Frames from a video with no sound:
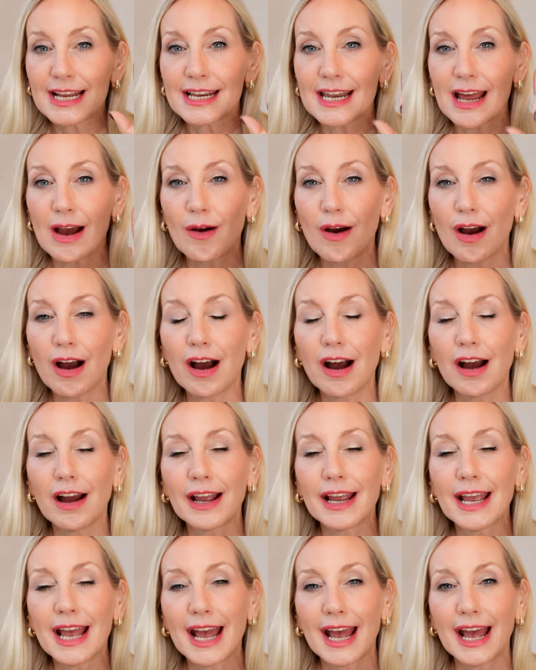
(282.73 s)
Now,
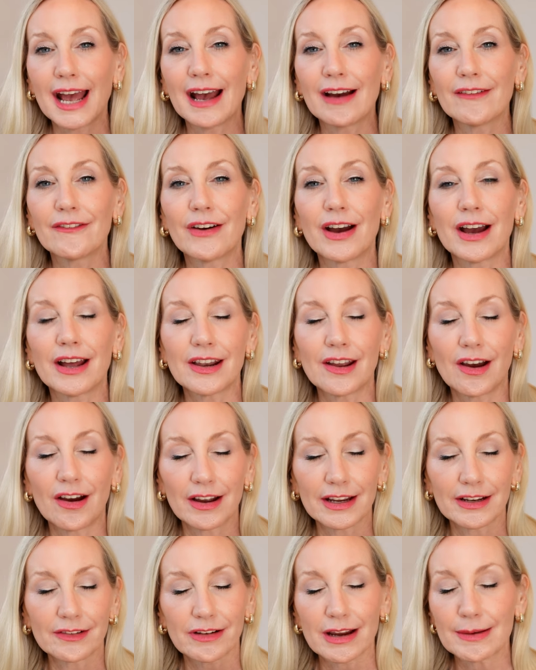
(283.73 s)
I have an
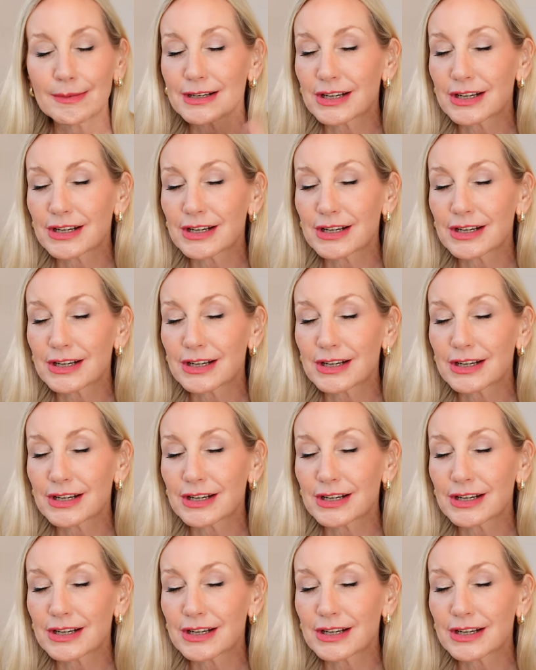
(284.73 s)
eye cream.